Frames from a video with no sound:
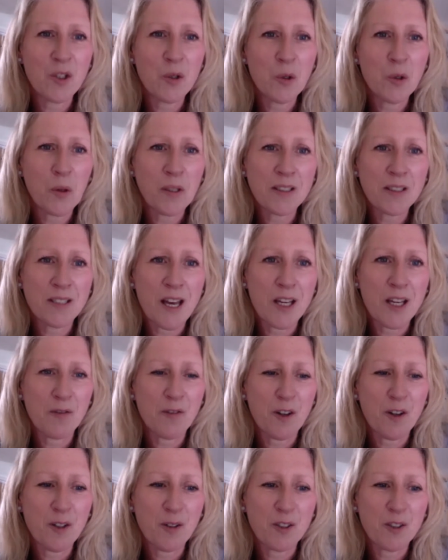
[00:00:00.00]
always take
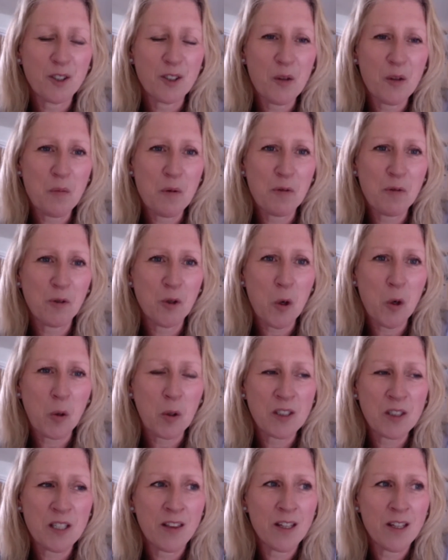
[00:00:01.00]
photos of the before,
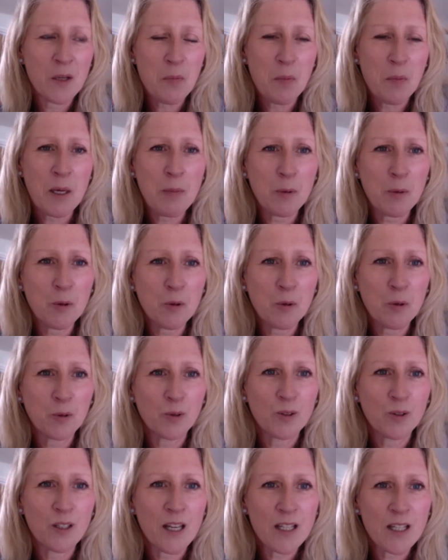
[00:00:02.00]
because I think
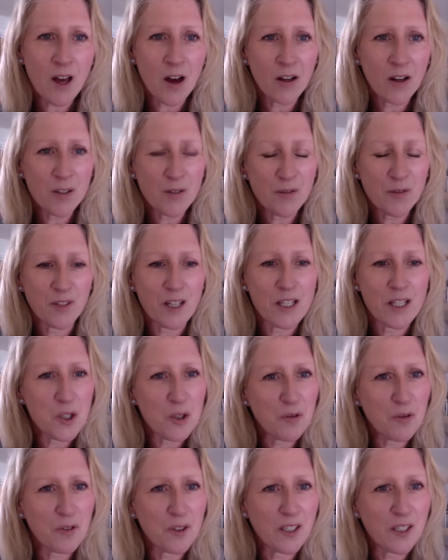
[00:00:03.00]
people, they
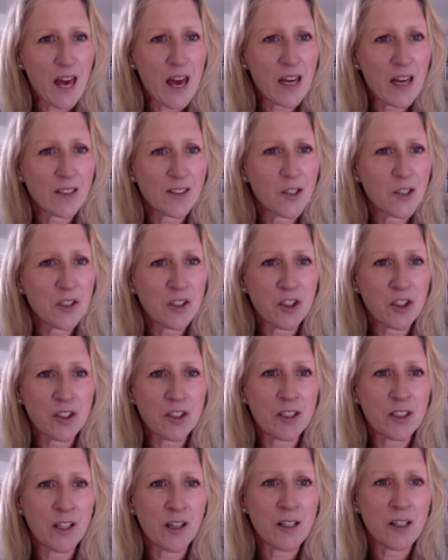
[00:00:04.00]
do forget. So it's just
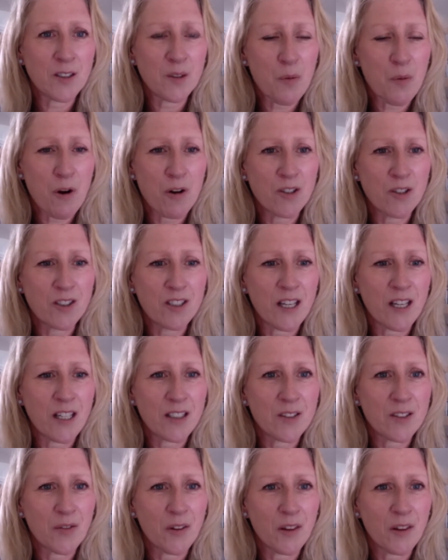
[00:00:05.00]
a nice
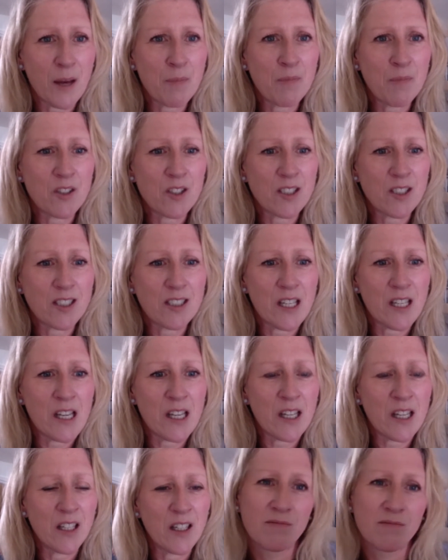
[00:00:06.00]
process for them to
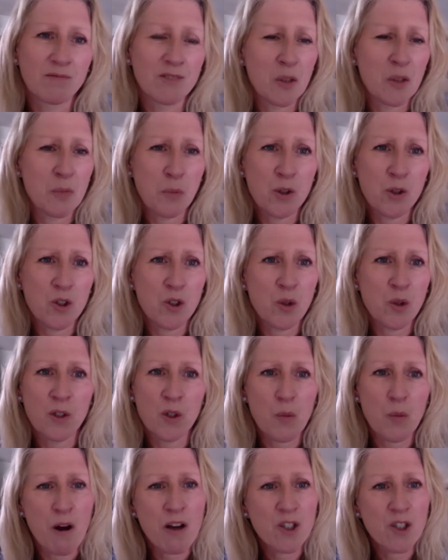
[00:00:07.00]
see. Don't put too
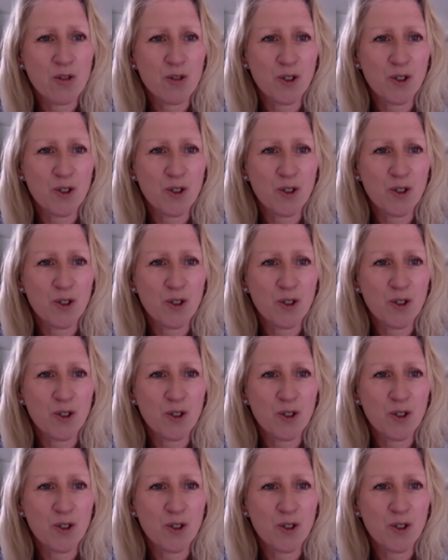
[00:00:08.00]
much pressure on